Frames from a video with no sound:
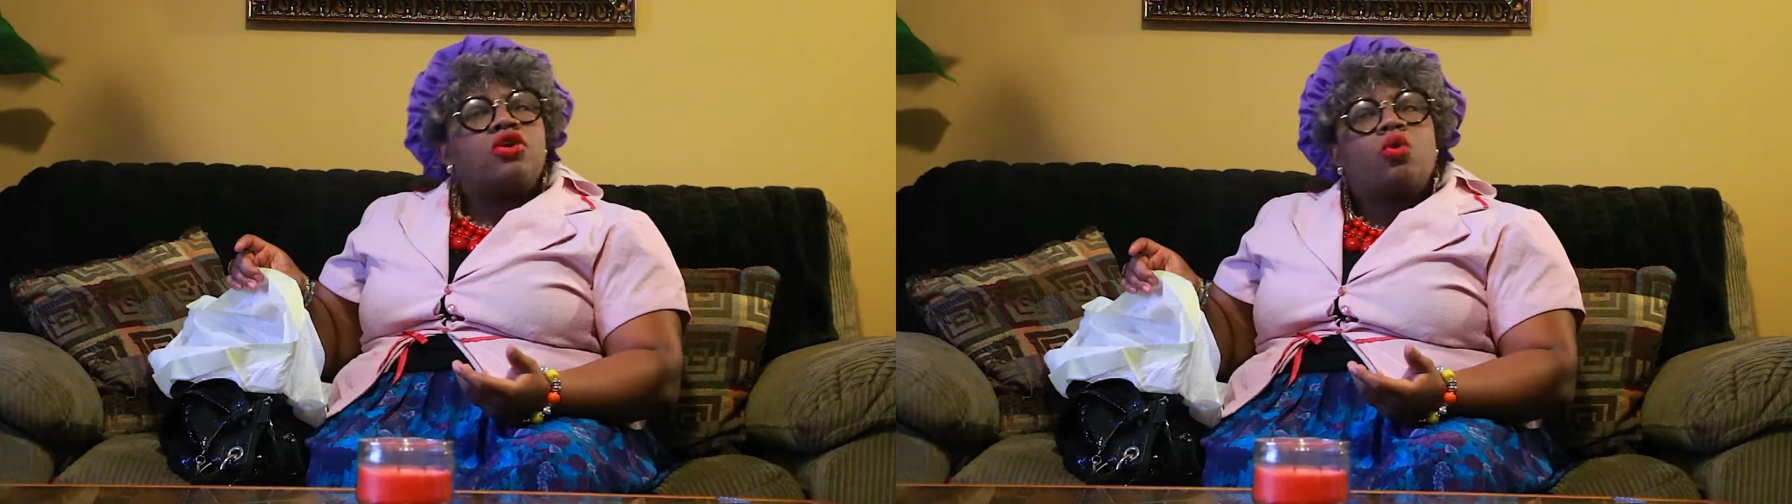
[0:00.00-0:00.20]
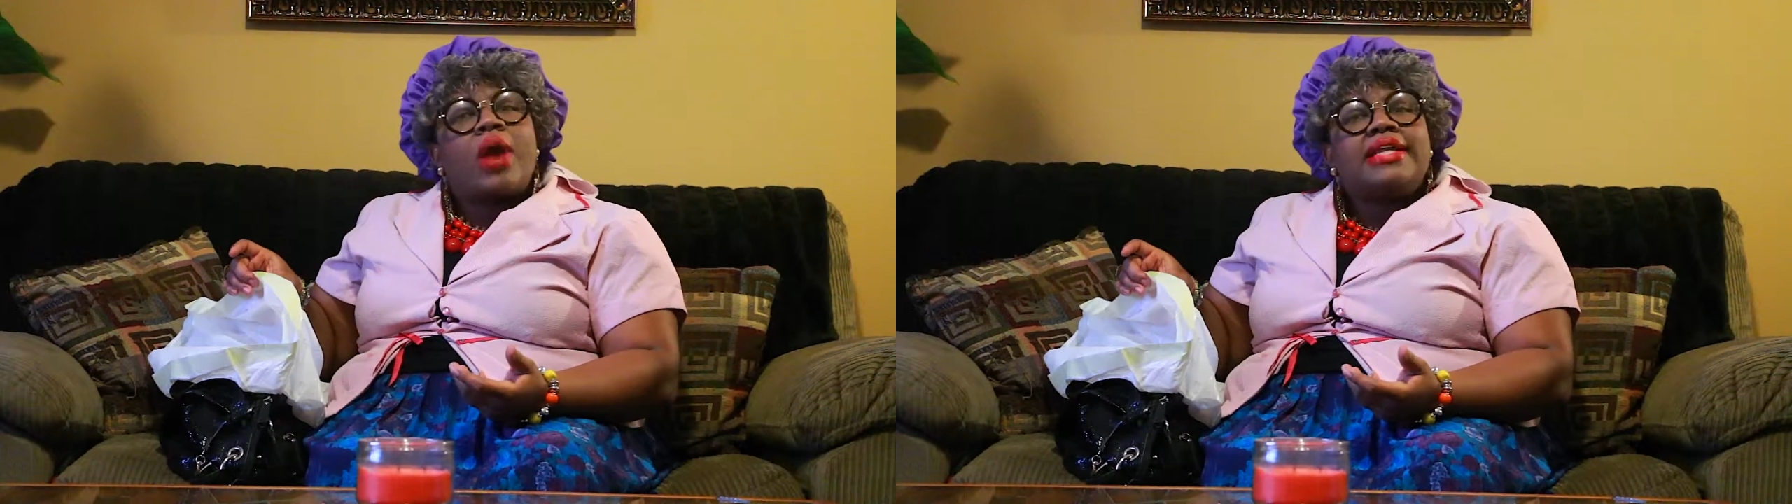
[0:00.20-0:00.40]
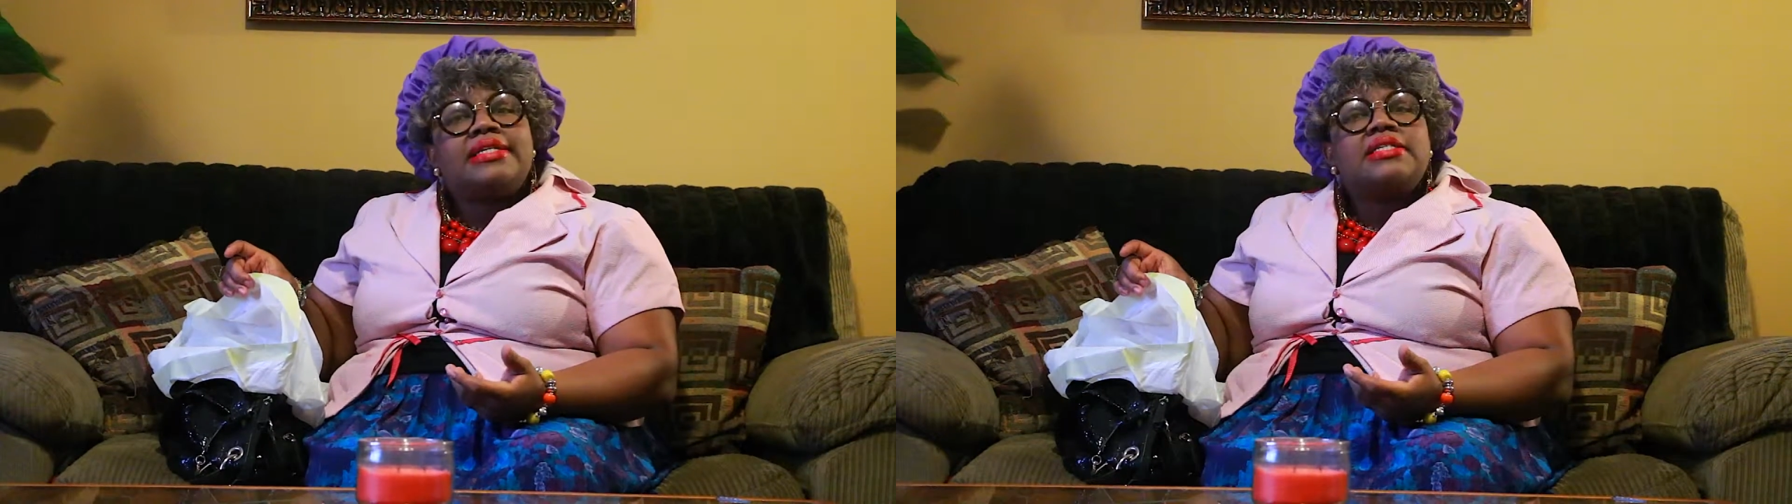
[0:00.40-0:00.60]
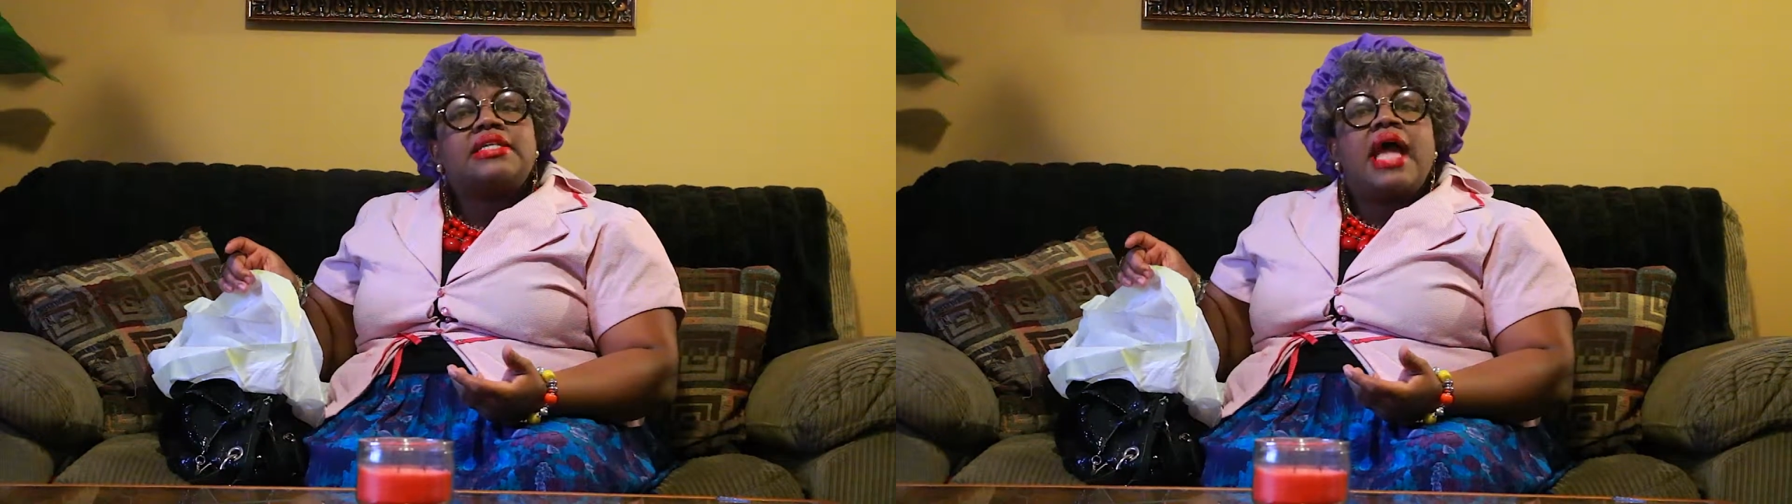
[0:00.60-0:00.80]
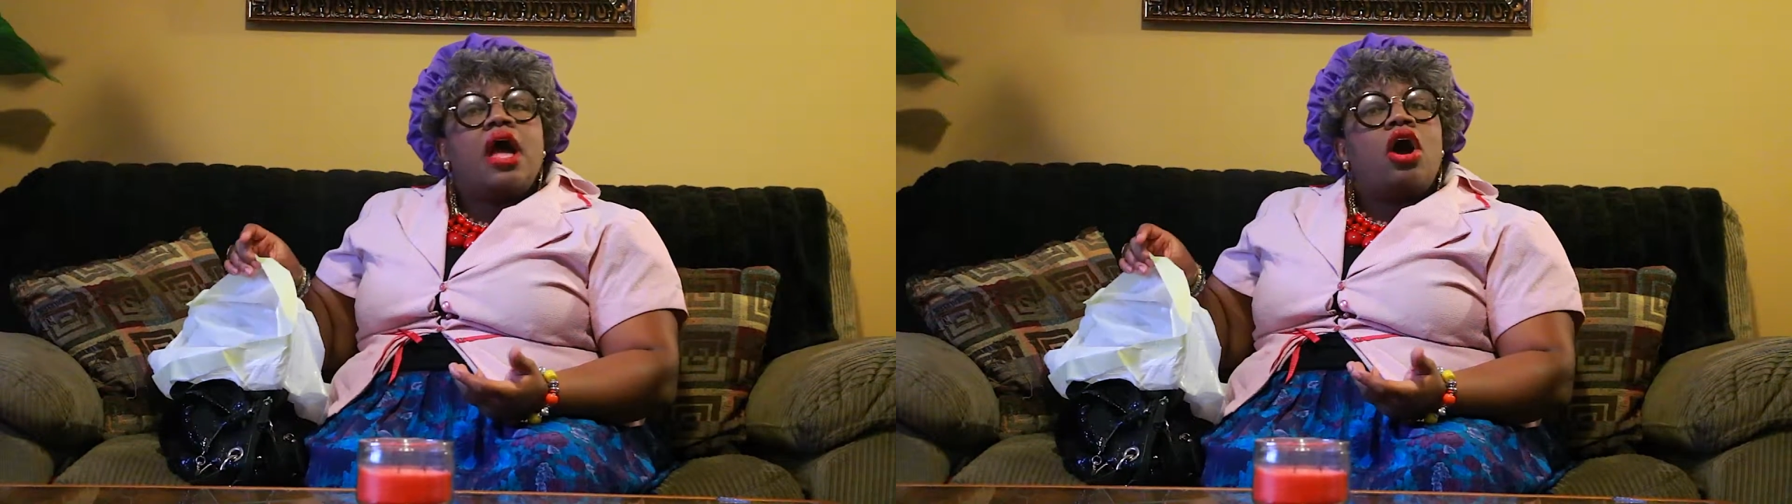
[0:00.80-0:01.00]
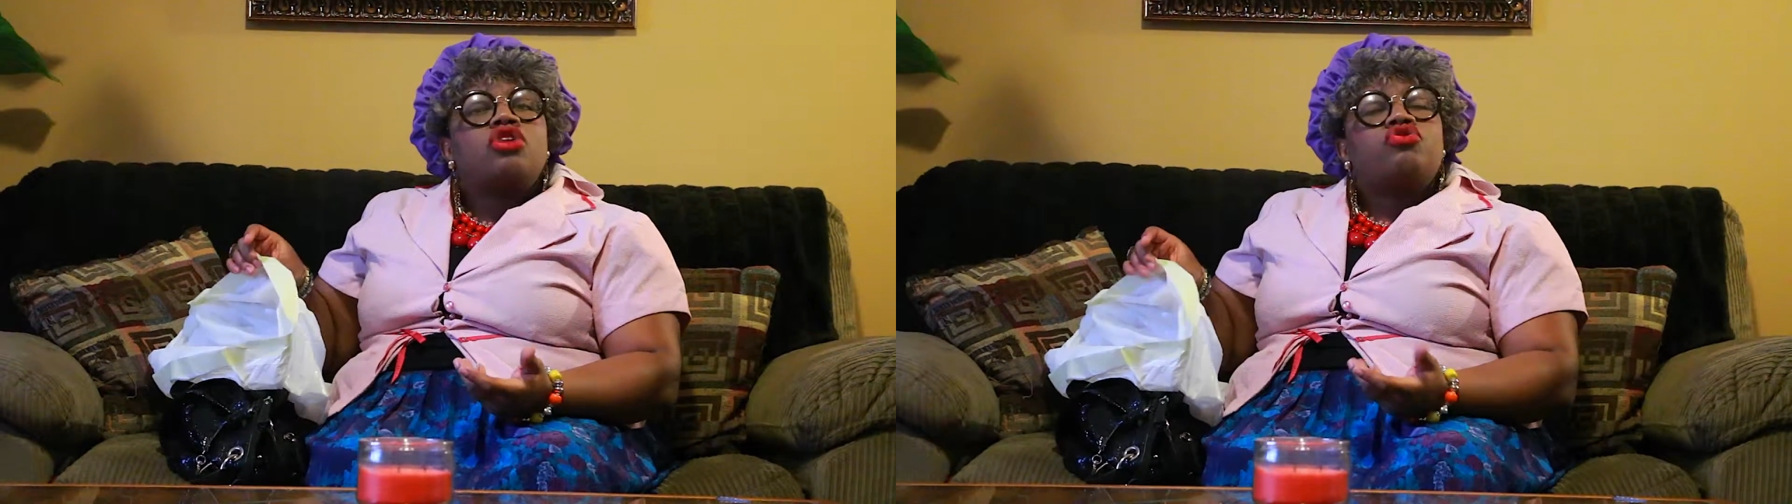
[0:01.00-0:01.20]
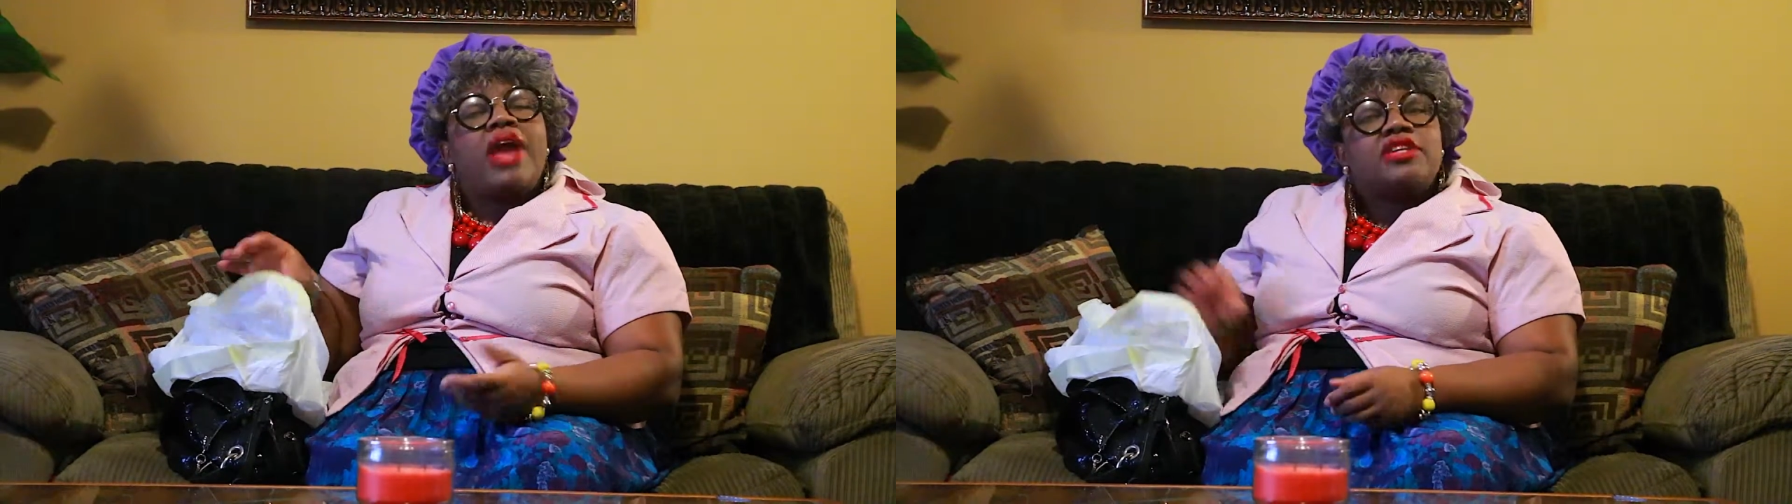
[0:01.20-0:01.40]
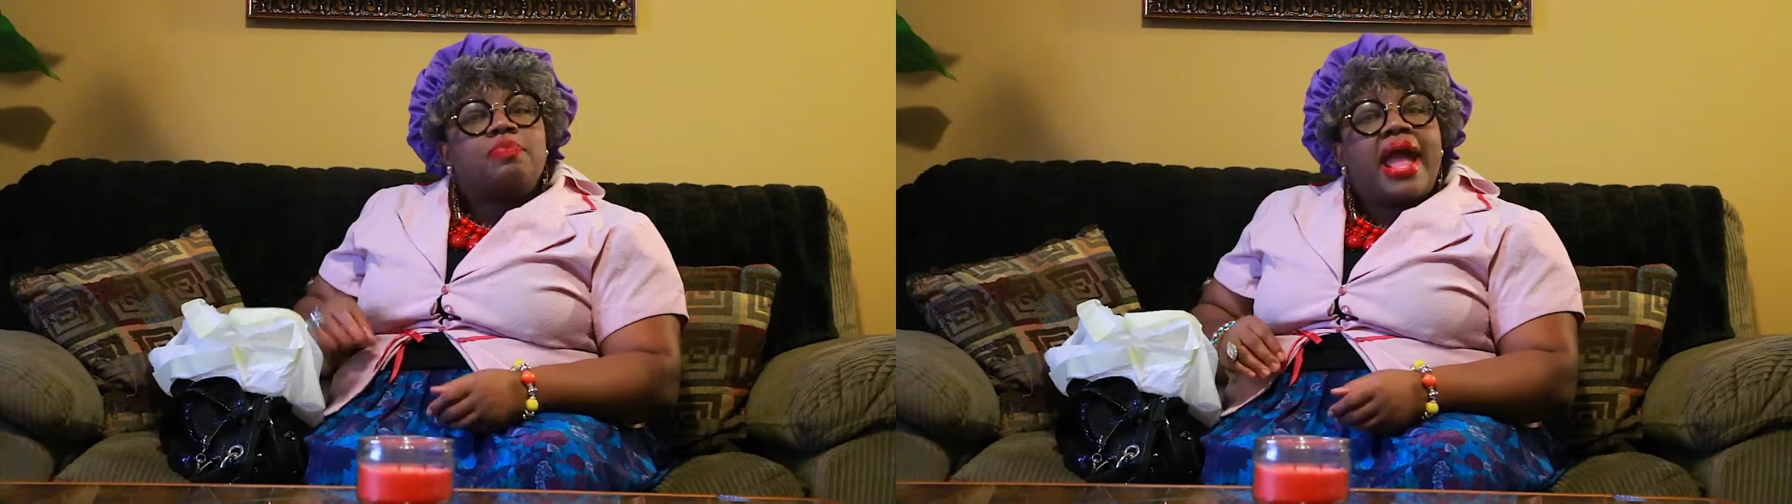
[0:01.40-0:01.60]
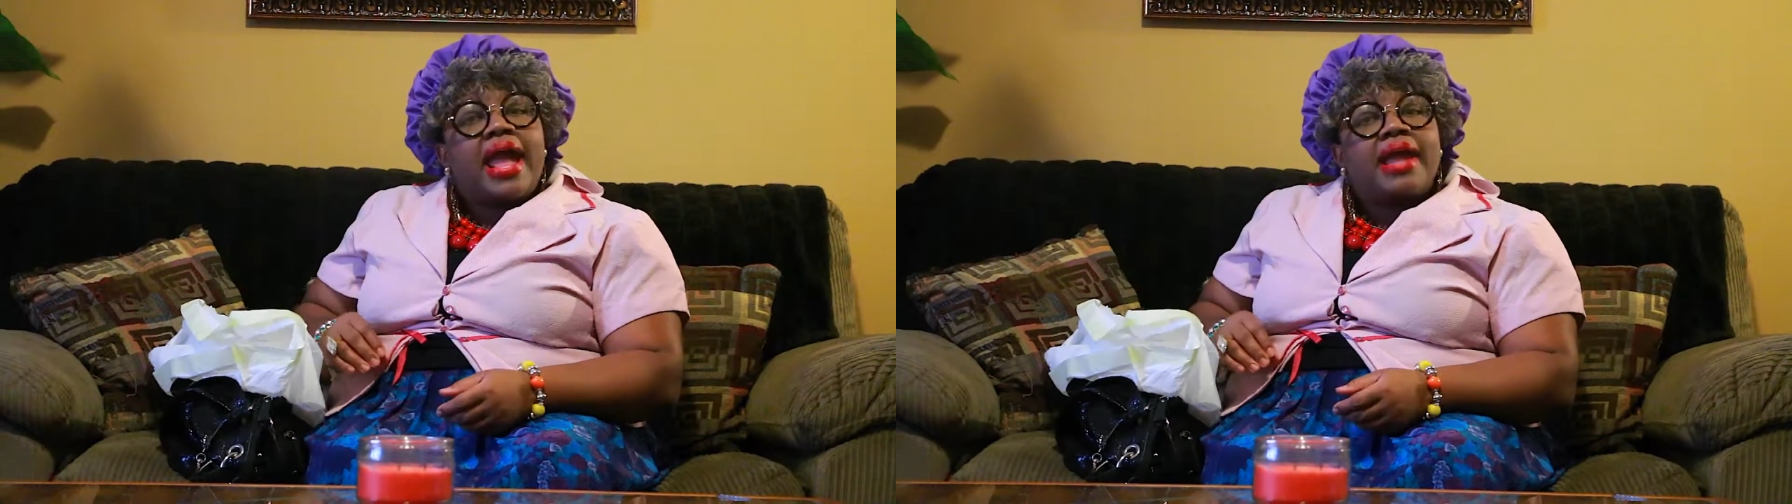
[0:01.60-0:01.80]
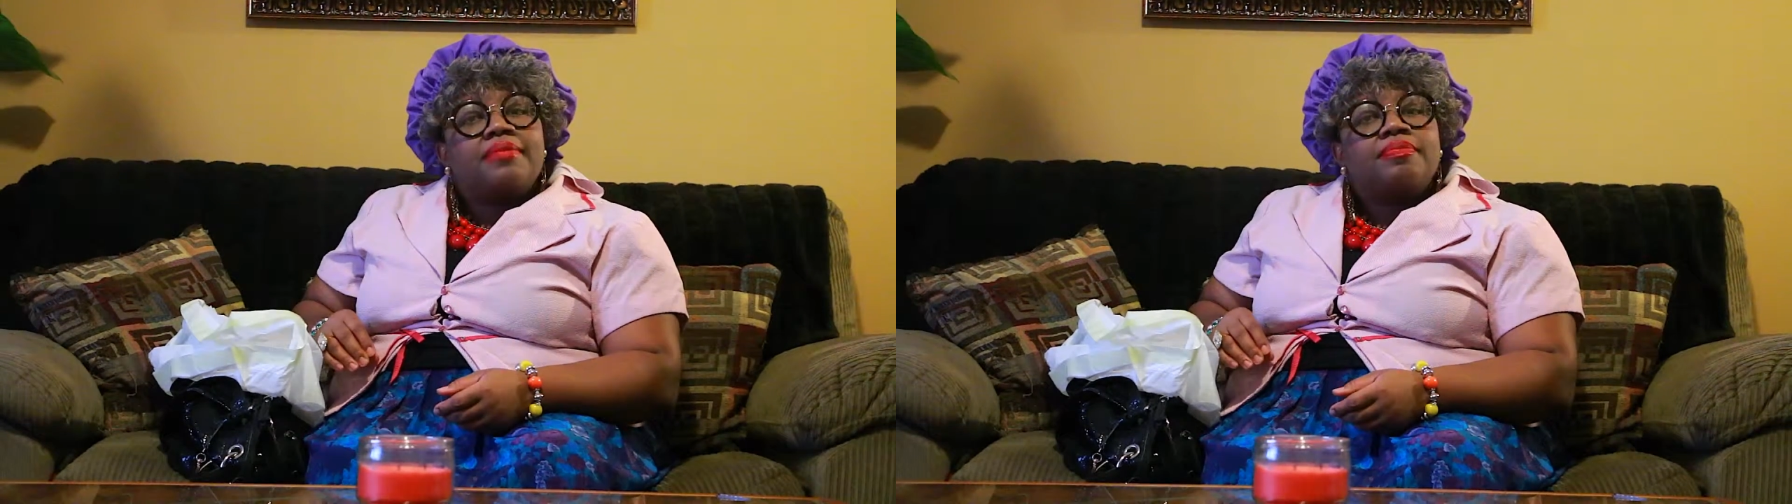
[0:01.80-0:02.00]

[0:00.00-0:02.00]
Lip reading: acquaintance, a trash bag.